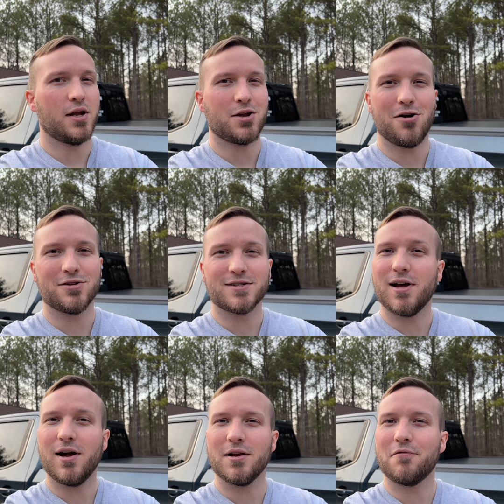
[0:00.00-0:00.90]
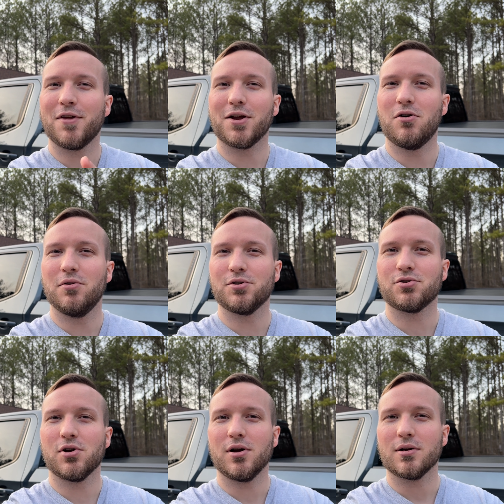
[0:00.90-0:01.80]
y'all decide if they go on the
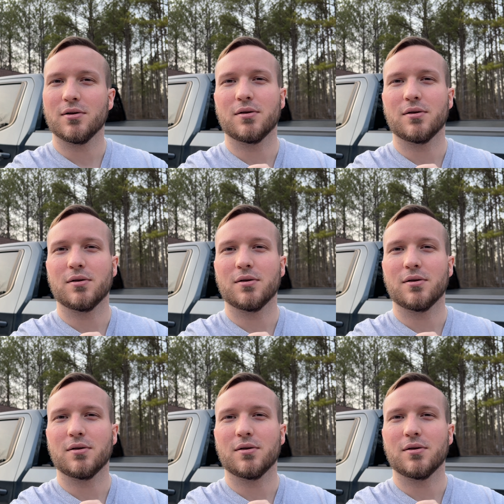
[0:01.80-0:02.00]
truck.